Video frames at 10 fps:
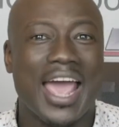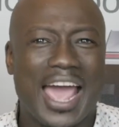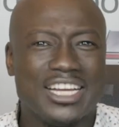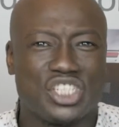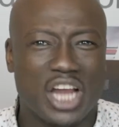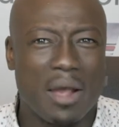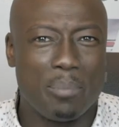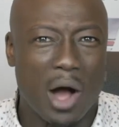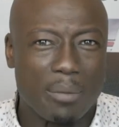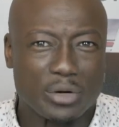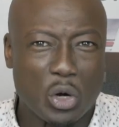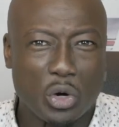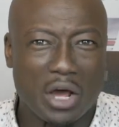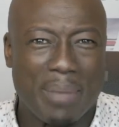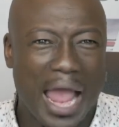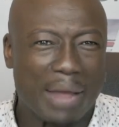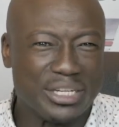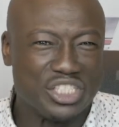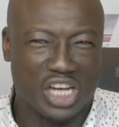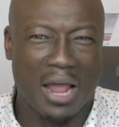And Jim Bob Cooter,
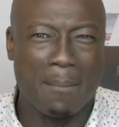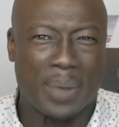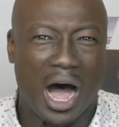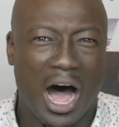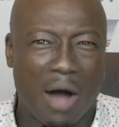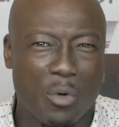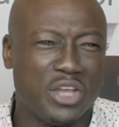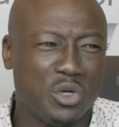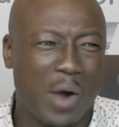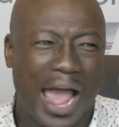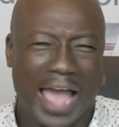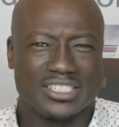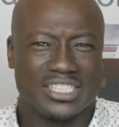baby. Jim Bob, where you at?